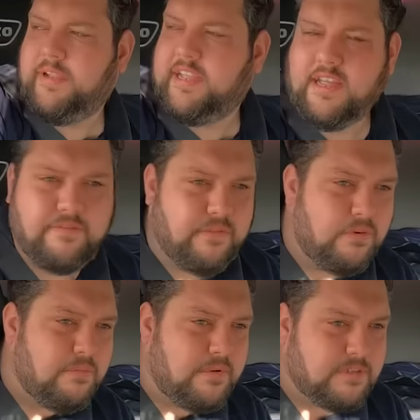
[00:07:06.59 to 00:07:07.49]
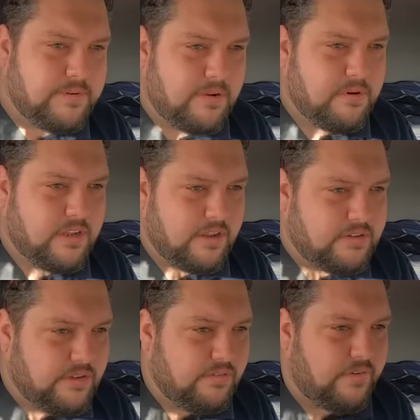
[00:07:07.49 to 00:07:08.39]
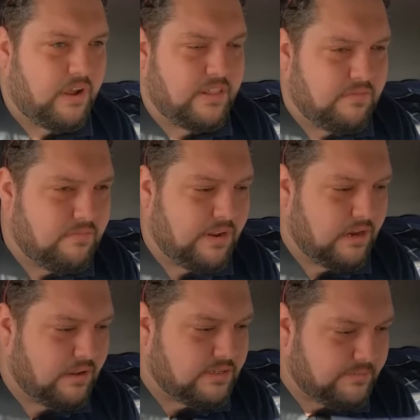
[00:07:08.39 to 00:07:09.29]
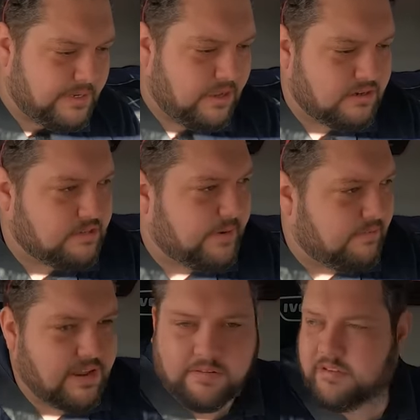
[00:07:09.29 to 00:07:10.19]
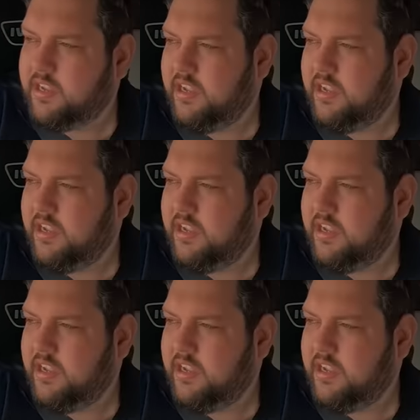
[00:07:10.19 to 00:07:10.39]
to be careful because we don't want to go too far and realise that we can't spin round.